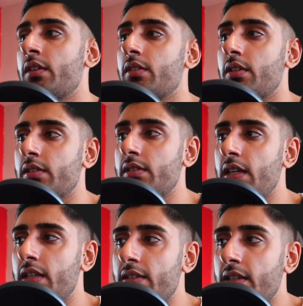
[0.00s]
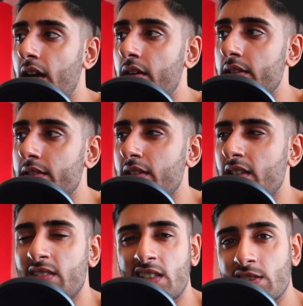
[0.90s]
So you can see this count is
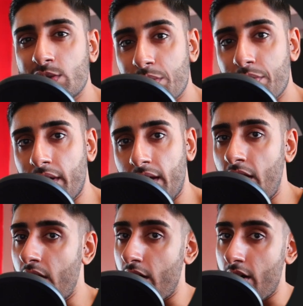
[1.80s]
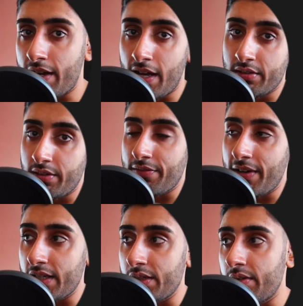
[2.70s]
essentially storing our counter
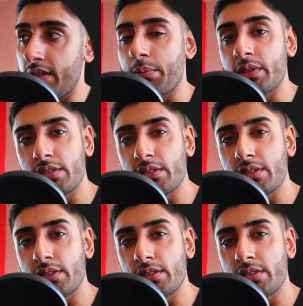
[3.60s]
value and then we're